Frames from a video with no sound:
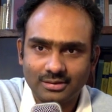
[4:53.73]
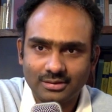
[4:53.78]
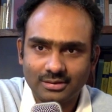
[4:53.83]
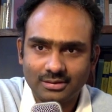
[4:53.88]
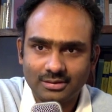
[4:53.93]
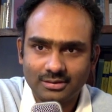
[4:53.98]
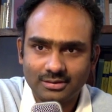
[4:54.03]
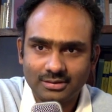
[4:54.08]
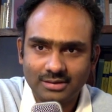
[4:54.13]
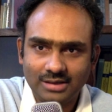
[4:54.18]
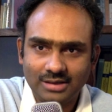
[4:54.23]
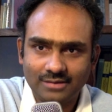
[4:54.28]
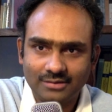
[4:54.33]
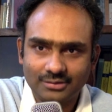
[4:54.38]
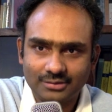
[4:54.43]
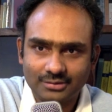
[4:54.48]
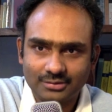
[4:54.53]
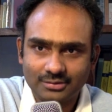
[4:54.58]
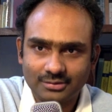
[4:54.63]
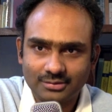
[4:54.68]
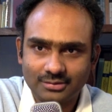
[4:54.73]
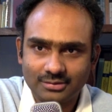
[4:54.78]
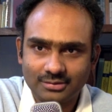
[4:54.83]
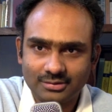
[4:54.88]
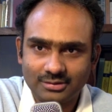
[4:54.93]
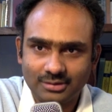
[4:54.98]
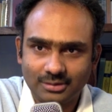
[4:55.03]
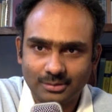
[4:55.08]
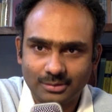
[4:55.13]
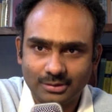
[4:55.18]
okay i have a
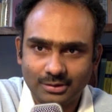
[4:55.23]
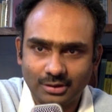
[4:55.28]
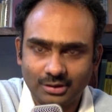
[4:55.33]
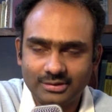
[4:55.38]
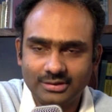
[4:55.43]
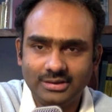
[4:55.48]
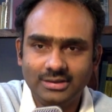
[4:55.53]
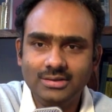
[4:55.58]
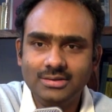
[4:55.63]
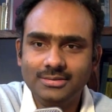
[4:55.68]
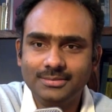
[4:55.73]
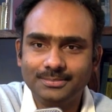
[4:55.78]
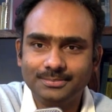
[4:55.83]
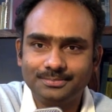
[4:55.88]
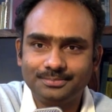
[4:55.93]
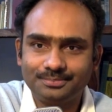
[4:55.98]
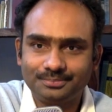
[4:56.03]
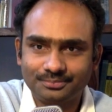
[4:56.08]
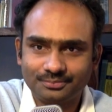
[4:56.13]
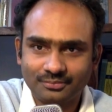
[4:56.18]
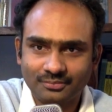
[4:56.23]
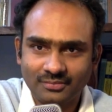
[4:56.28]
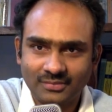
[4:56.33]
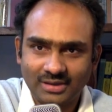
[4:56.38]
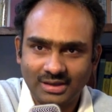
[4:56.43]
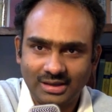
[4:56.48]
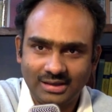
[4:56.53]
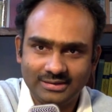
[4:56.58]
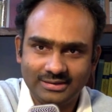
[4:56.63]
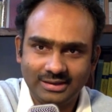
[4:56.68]
double dot here
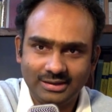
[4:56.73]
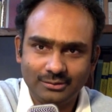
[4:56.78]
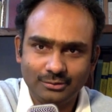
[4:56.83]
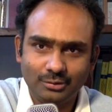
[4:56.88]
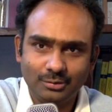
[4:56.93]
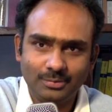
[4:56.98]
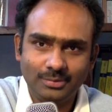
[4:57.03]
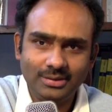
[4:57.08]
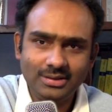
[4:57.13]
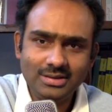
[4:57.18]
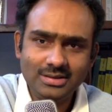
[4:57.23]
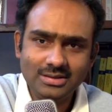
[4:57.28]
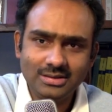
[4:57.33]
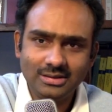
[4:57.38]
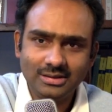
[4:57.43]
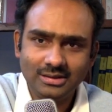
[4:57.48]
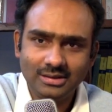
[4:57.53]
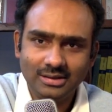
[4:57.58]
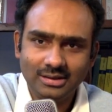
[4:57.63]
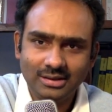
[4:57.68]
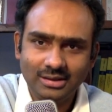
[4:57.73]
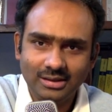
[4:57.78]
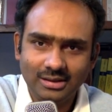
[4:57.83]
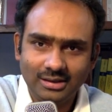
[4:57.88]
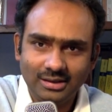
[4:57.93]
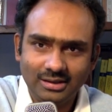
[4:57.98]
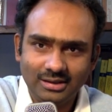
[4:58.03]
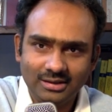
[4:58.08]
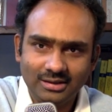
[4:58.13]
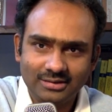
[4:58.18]
and that will be
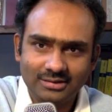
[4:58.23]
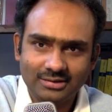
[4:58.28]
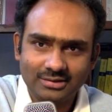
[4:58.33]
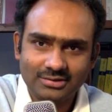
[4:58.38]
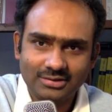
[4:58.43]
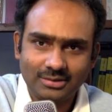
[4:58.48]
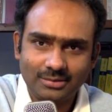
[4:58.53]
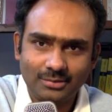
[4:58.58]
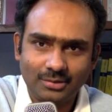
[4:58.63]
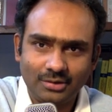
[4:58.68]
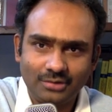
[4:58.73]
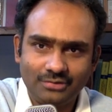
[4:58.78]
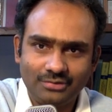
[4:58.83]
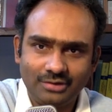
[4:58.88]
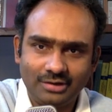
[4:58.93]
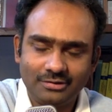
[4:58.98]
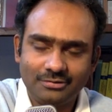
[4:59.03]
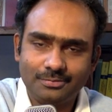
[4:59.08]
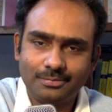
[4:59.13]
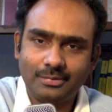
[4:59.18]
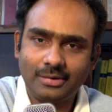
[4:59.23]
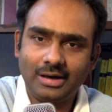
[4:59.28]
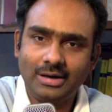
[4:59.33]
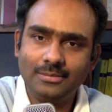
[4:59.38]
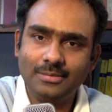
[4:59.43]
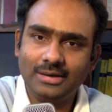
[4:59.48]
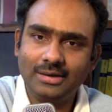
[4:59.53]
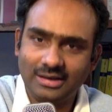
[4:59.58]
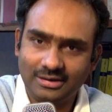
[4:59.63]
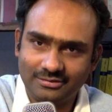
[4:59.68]
the sum of f prime
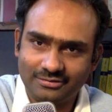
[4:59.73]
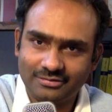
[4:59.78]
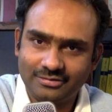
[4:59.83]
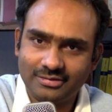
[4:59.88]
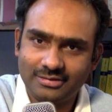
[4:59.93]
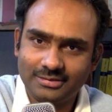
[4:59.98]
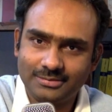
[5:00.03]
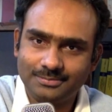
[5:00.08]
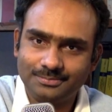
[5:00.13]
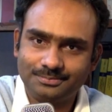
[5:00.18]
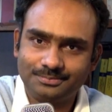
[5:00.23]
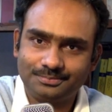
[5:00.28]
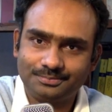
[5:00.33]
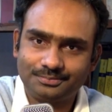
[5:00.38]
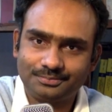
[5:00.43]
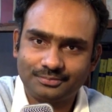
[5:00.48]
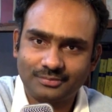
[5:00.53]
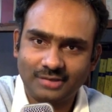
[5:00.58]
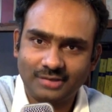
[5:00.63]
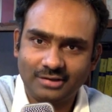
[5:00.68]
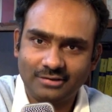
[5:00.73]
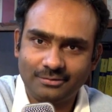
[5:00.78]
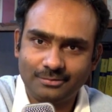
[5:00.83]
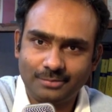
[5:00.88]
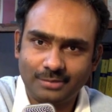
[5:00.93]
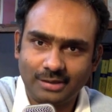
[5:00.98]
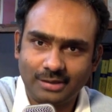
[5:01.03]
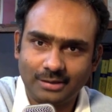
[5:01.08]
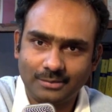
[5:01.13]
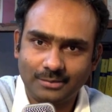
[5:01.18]
and f f
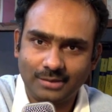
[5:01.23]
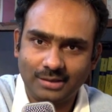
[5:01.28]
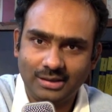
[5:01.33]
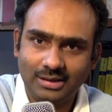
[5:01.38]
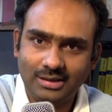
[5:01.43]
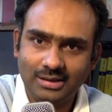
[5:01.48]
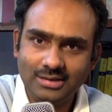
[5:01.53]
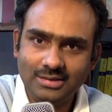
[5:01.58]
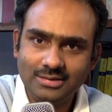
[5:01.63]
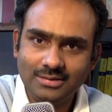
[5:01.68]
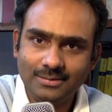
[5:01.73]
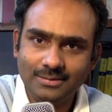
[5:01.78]
prime i